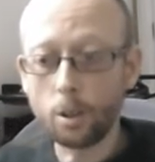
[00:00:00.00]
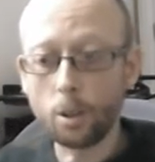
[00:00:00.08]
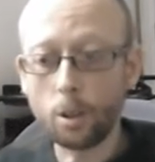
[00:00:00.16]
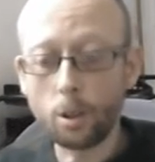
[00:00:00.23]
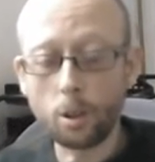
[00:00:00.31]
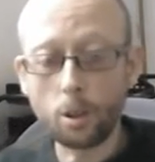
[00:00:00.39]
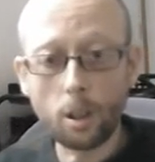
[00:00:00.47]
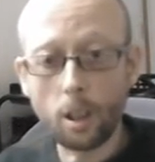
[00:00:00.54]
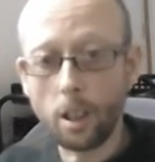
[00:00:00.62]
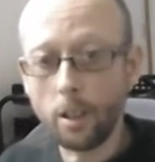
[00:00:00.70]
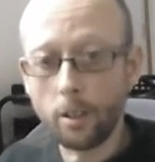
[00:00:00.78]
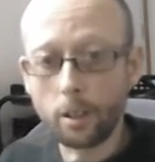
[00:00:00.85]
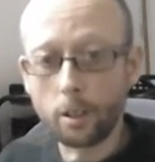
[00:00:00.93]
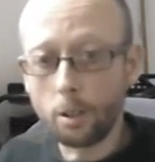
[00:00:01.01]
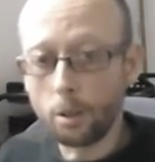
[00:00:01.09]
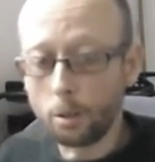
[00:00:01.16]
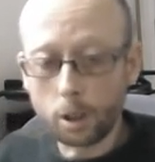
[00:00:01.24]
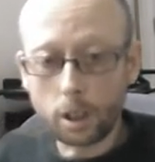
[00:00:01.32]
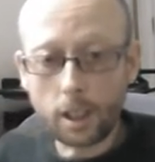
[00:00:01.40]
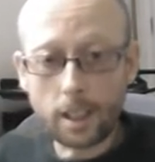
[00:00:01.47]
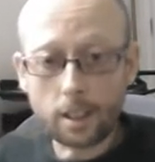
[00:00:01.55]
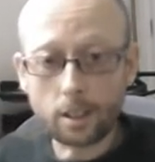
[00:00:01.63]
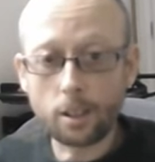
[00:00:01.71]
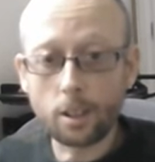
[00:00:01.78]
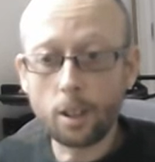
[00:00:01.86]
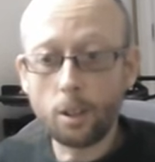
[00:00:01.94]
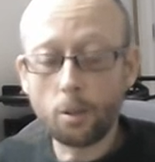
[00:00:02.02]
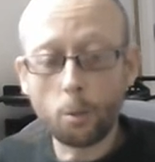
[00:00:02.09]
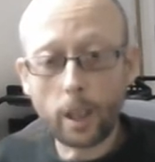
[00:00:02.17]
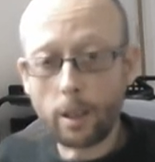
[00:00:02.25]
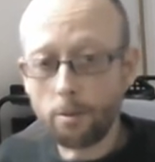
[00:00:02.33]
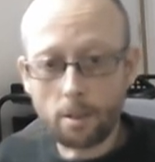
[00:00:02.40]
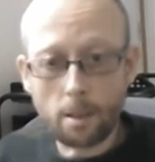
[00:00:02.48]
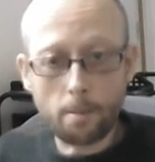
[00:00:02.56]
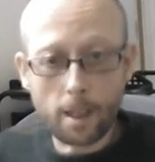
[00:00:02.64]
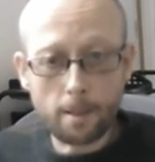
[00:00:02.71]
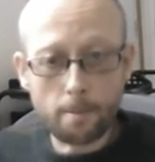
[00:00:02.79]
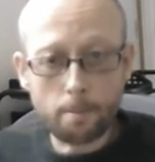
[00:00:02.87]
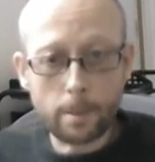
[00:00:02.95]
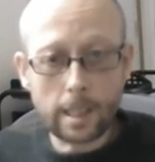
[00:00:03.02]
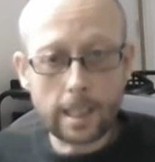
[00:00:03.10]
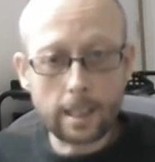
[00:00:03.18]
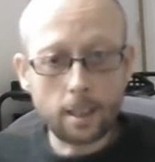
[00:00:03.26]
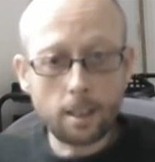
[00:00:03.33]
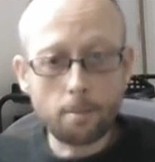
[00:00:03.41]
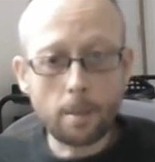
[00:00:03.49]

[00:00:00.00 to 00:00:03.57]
or all on Google Sheets, or whatever it might be.